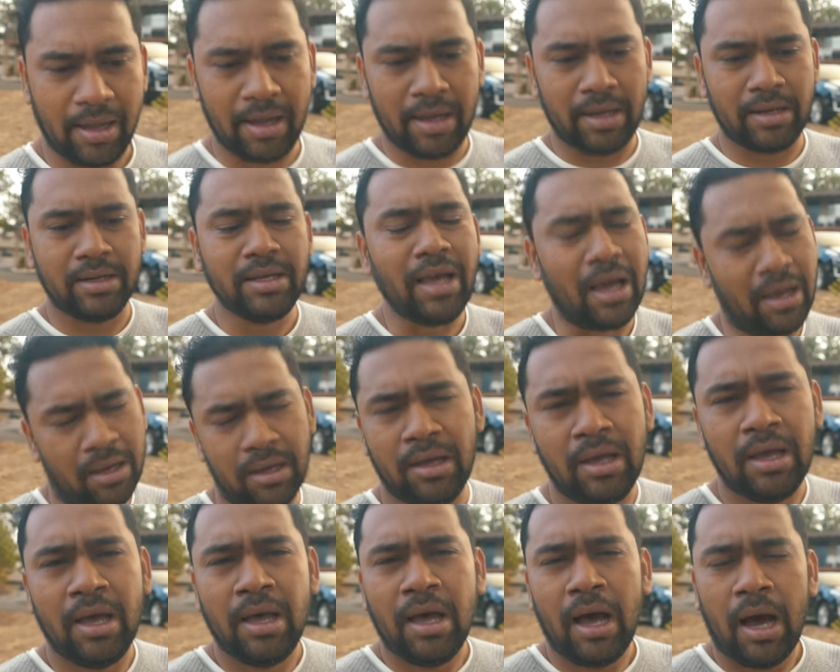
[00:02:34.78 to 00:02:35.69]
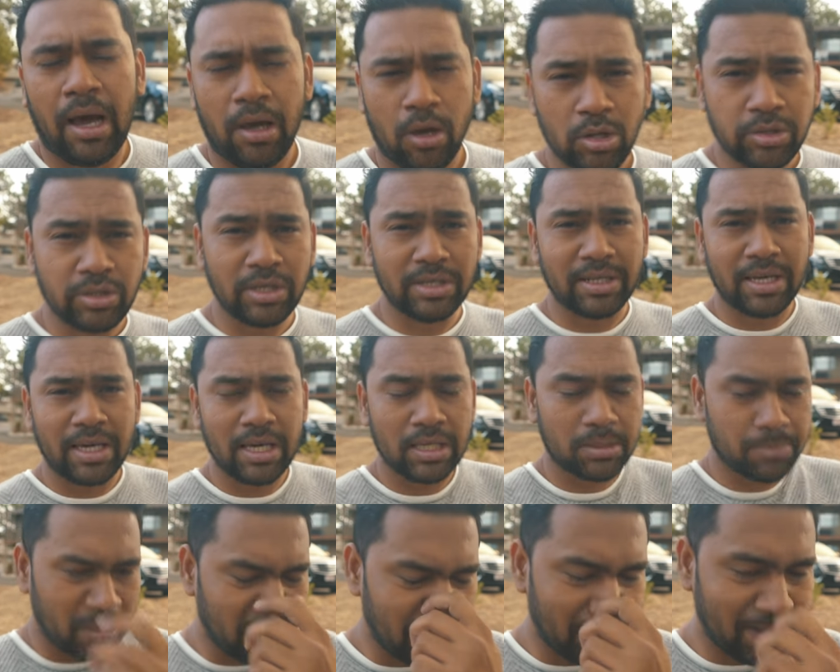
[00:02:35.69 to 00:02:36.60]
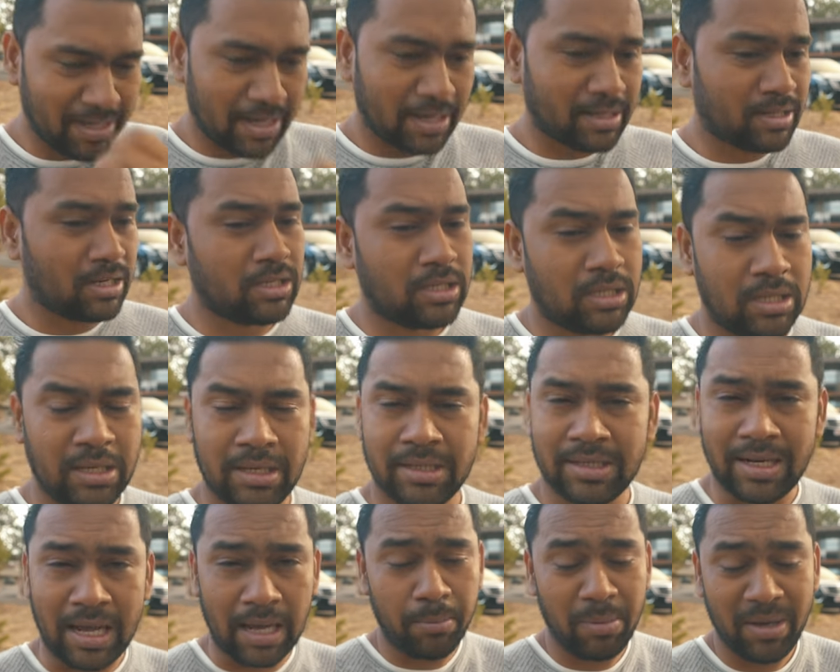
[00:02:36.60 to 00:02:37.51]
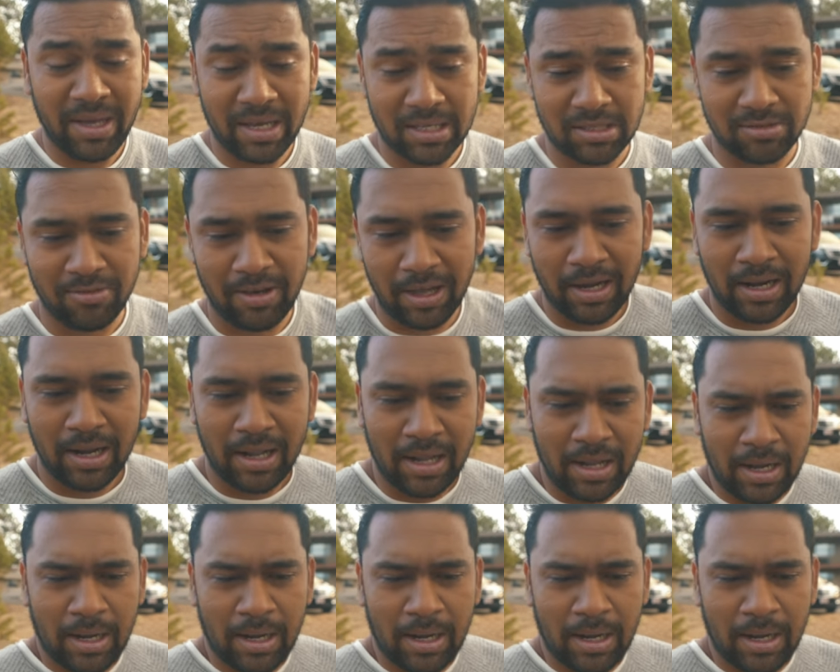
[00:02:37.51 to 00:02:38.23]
And yeah, I also engaged my indicators timely as well.